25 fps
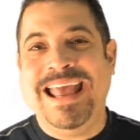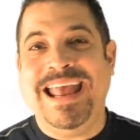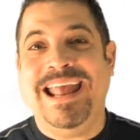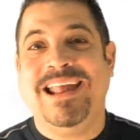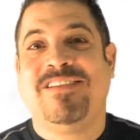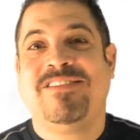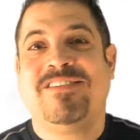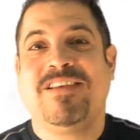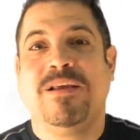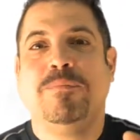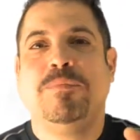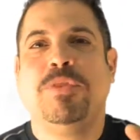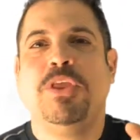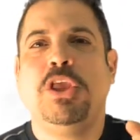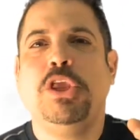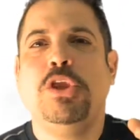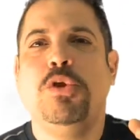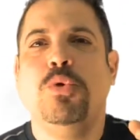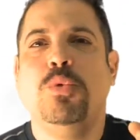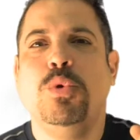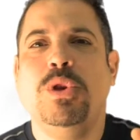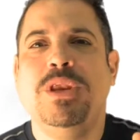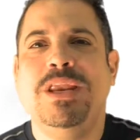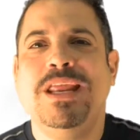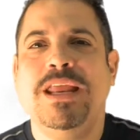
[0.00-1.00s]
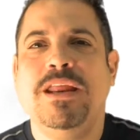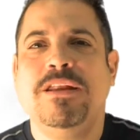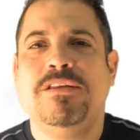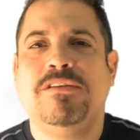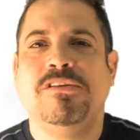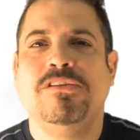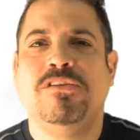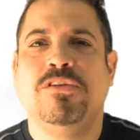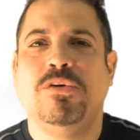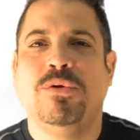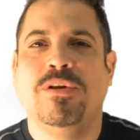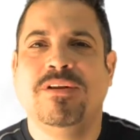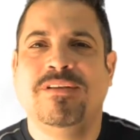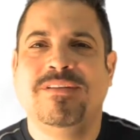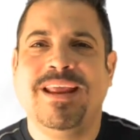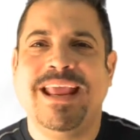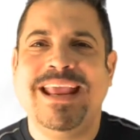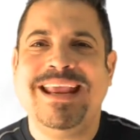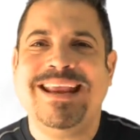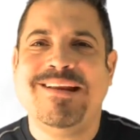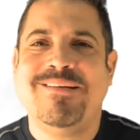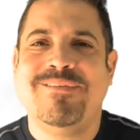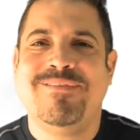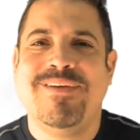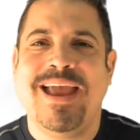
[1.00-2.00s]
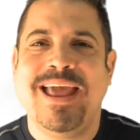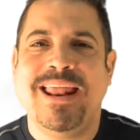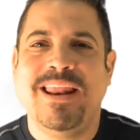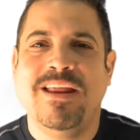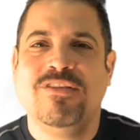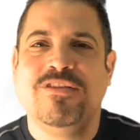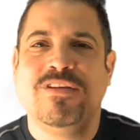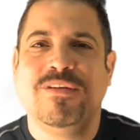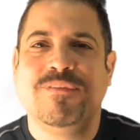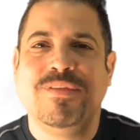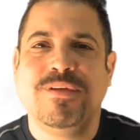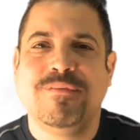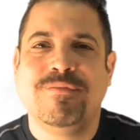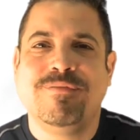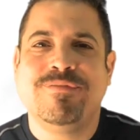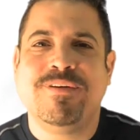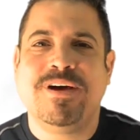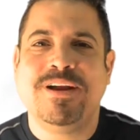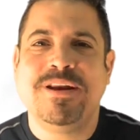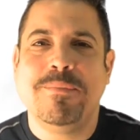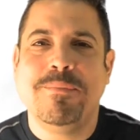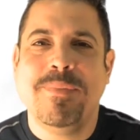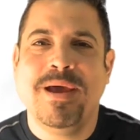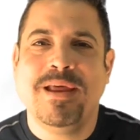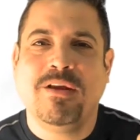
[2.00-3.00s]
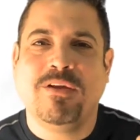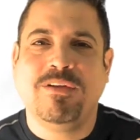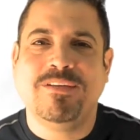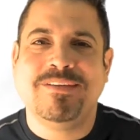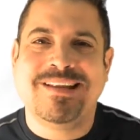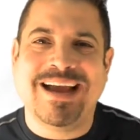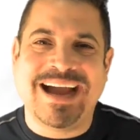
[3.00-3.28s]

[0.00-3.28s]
It's something you need to do to take advantage of the fundamental